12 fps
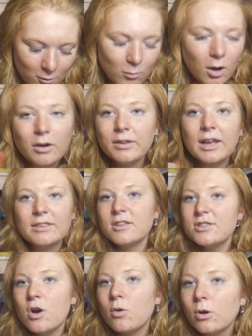While in, like,
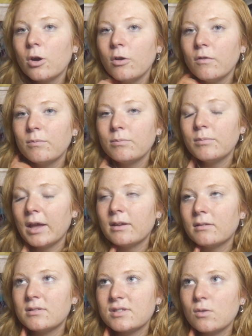the dope girl,
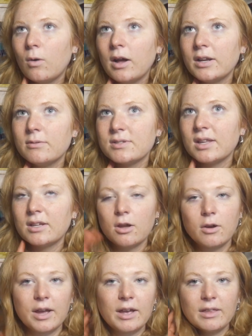like, squad, it was like,
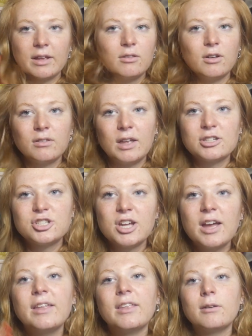okay, like, look like
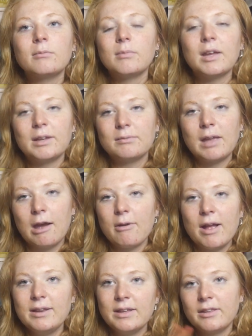shit and then, like, get
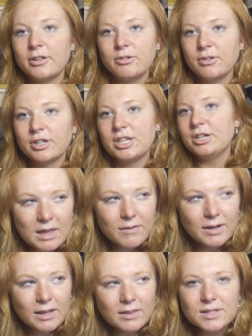ready and then you look cute.
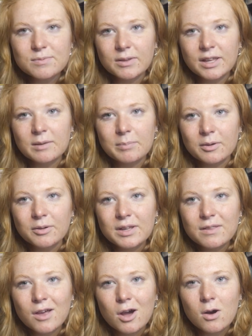Even in this
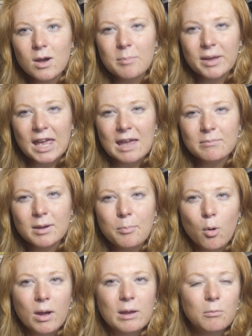relatability, though, it became a
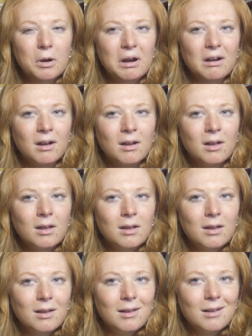point where
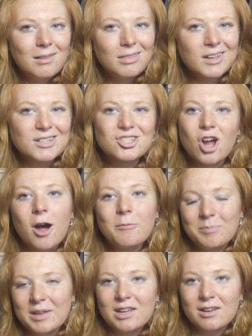they
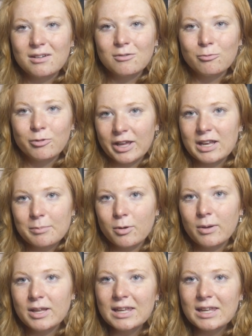stopped being relatable.